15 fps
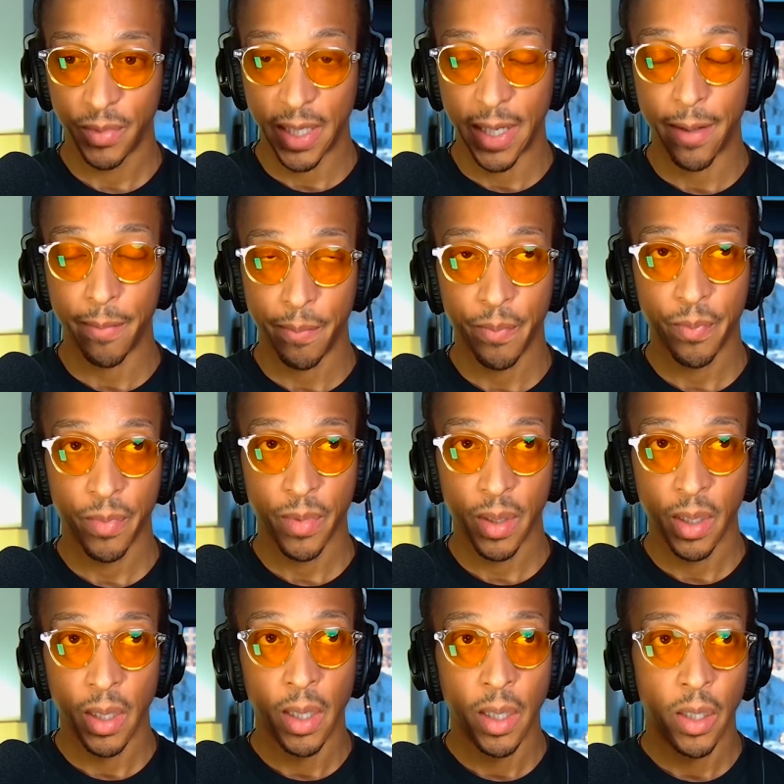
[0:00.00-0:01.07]
Yeah.
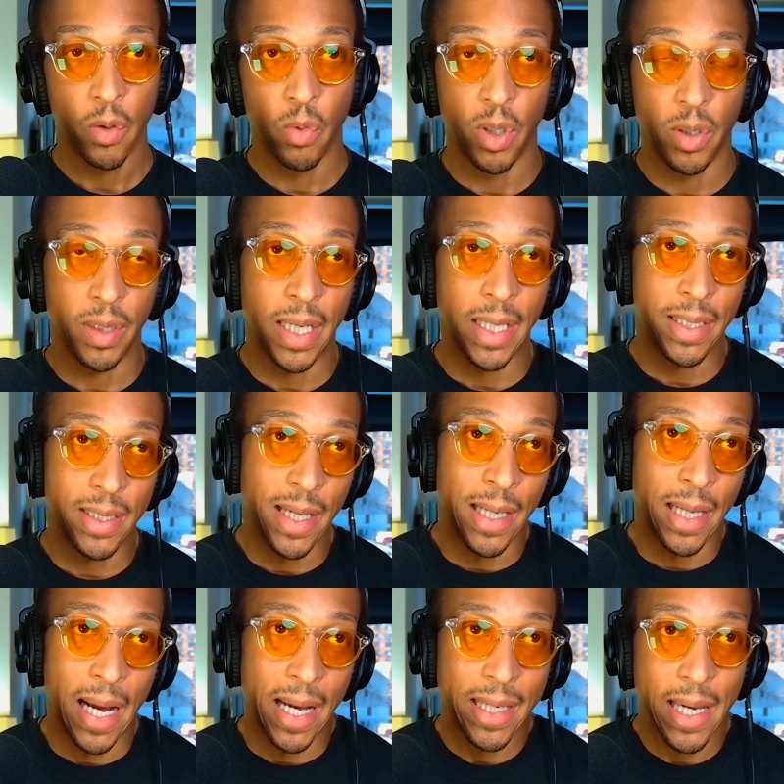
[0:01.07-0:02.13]
Well, it,
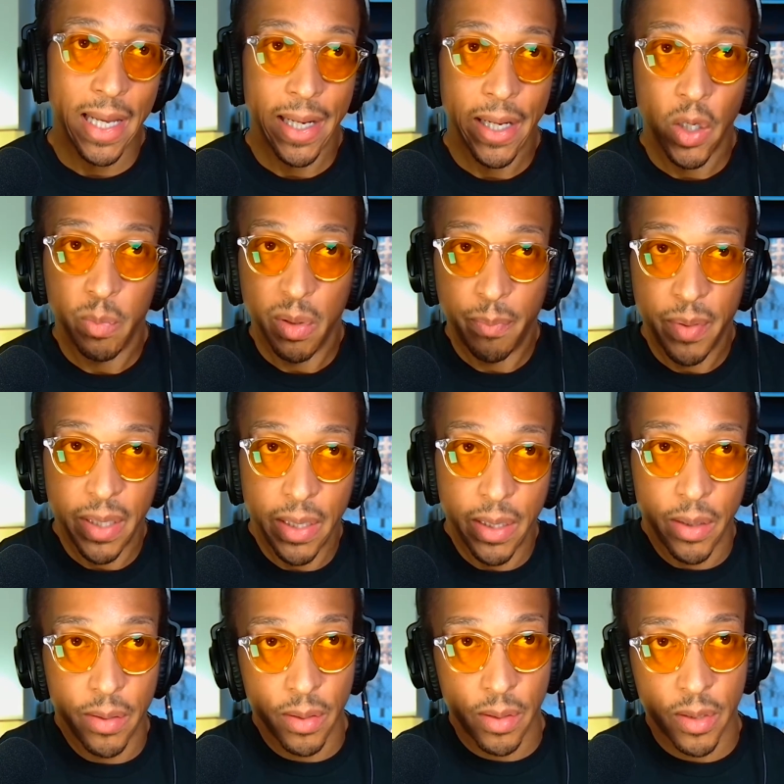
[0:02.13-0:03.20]
I can't help but
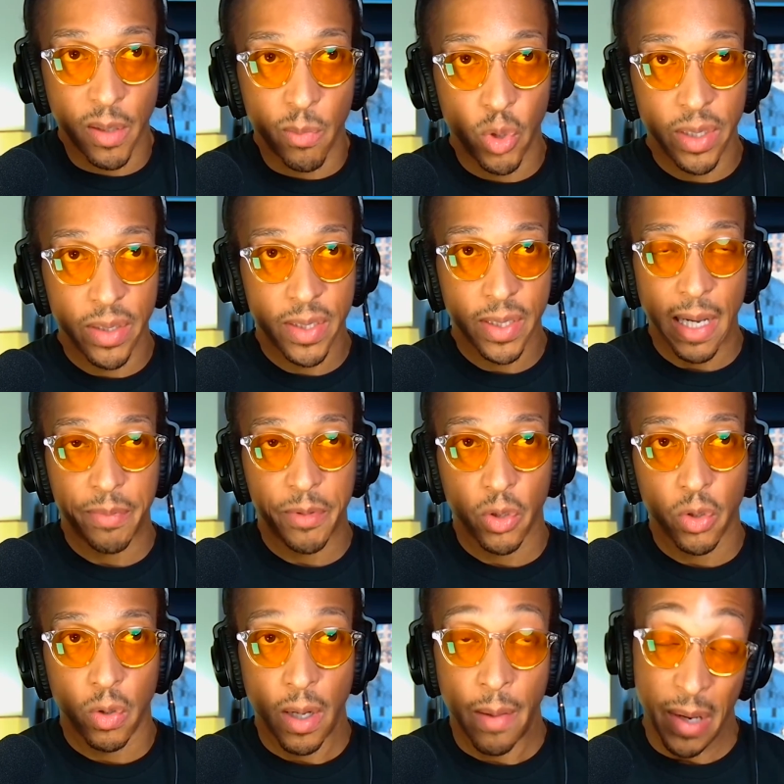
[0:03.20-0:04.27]
be somewhat
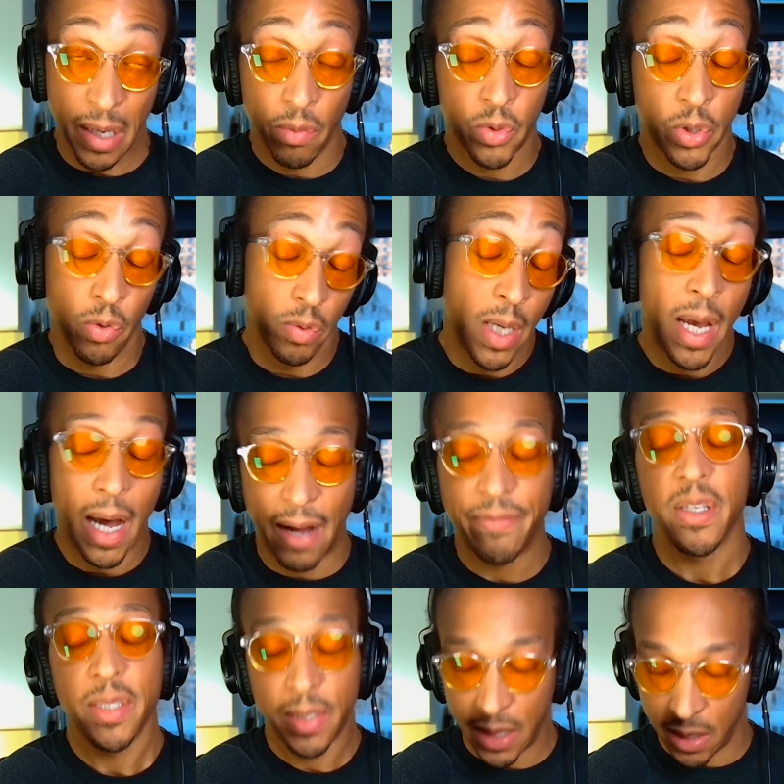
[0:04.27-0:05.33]
skeptical. I mean, so
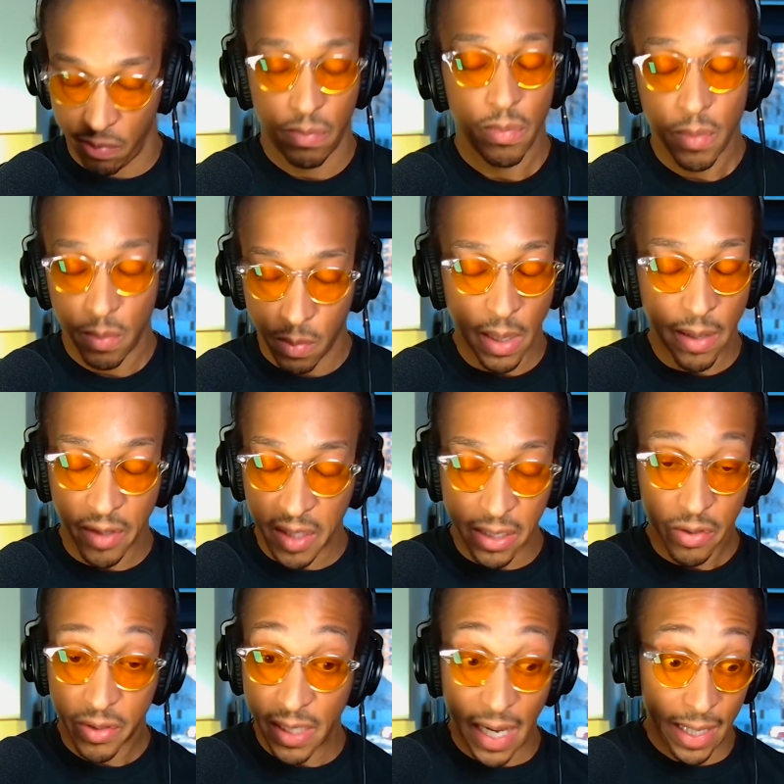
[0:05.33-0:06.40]
obviously everything
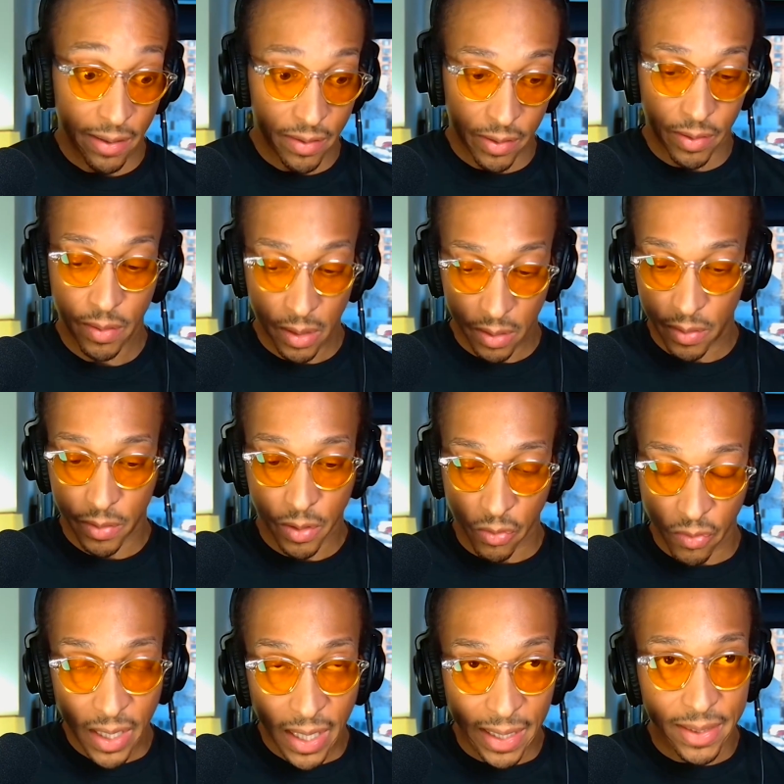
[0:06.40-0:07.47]
you're saying is is
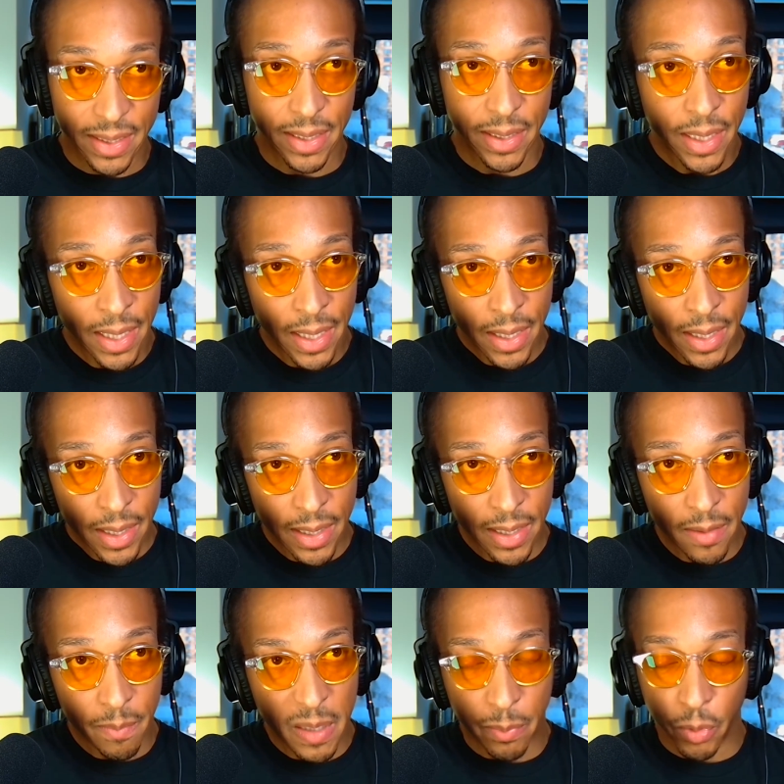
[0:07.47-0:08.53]
correct, and
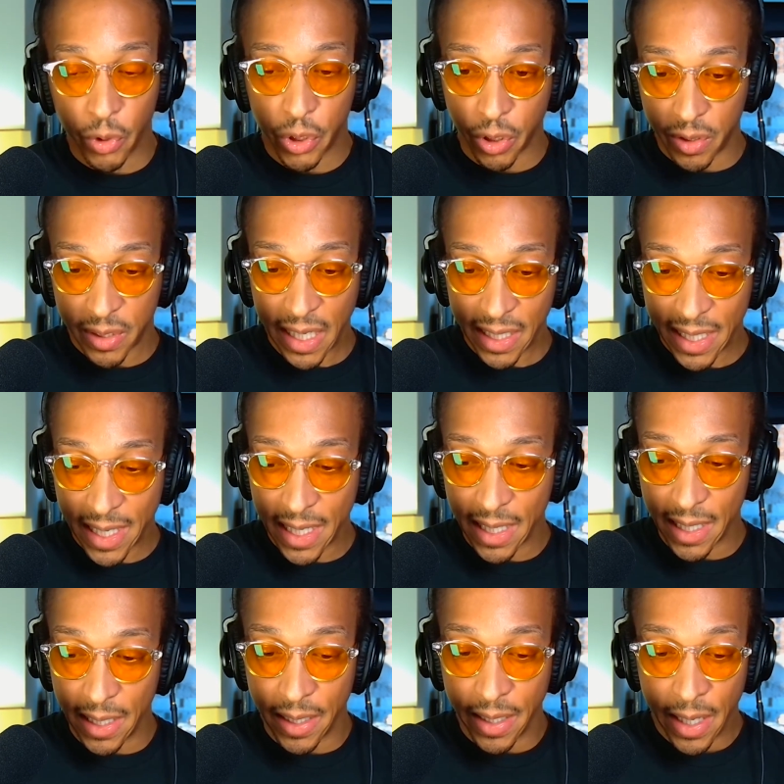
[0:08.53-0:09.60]
and people should take
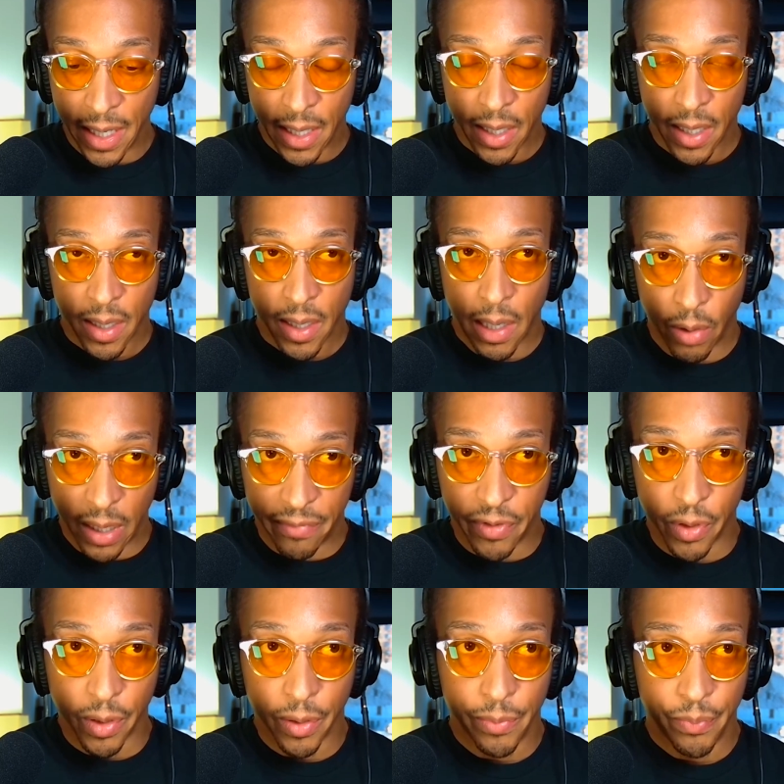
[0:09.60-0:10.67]
heed.
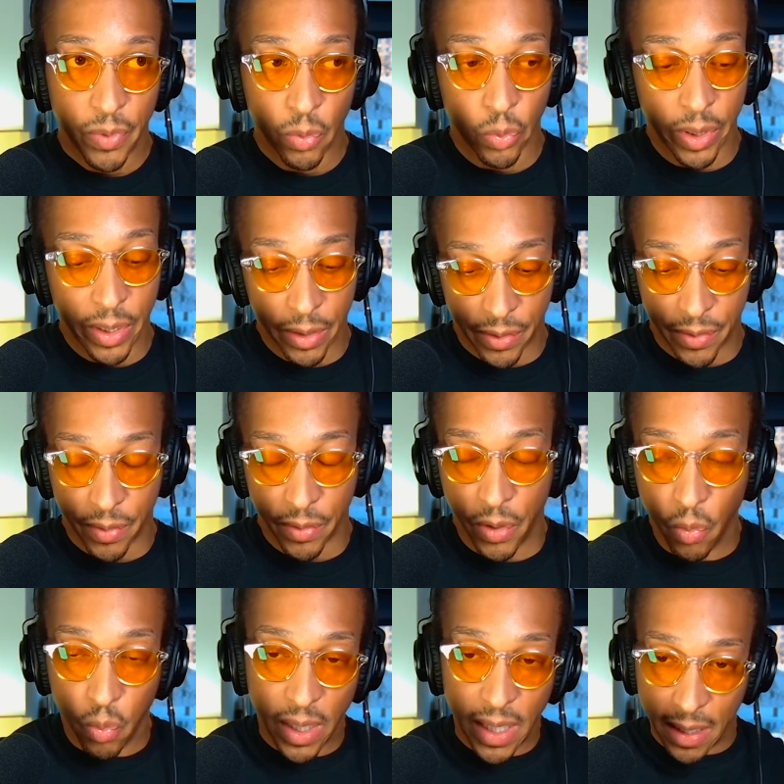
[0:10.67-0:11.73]
However, with
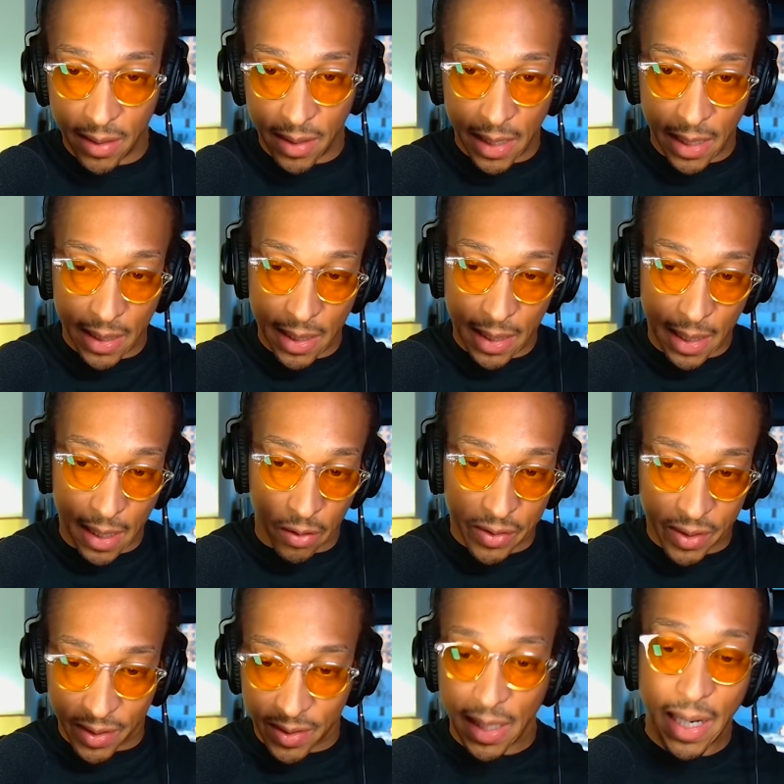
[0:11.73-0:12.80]
the way that our
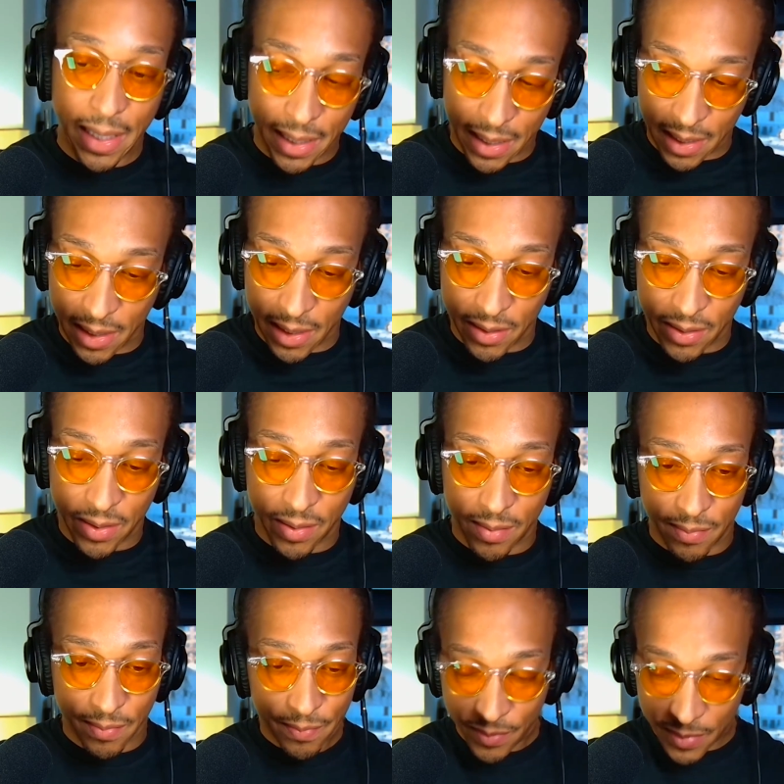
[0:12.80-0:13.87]
society is
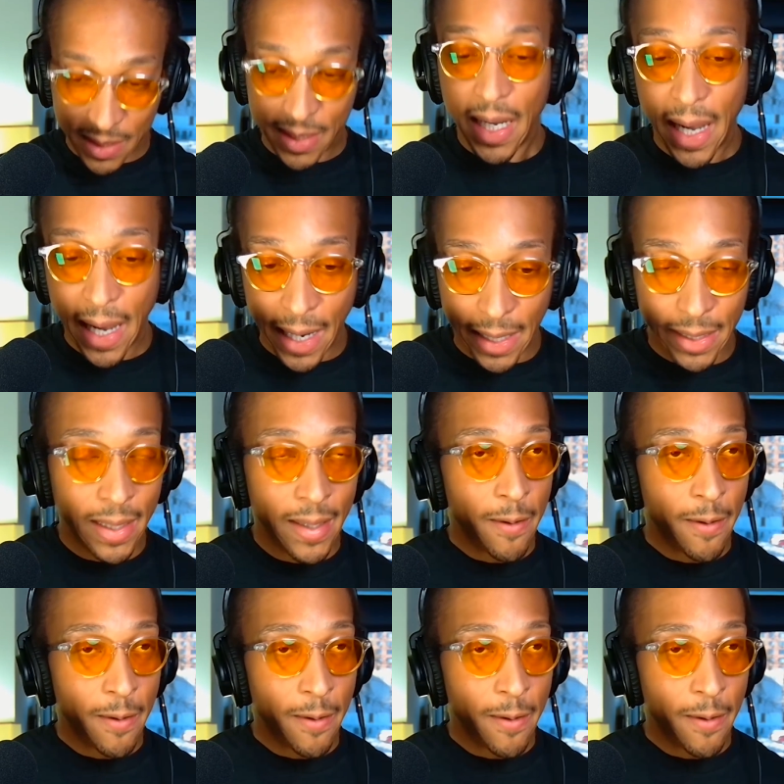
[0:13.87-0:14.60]
today,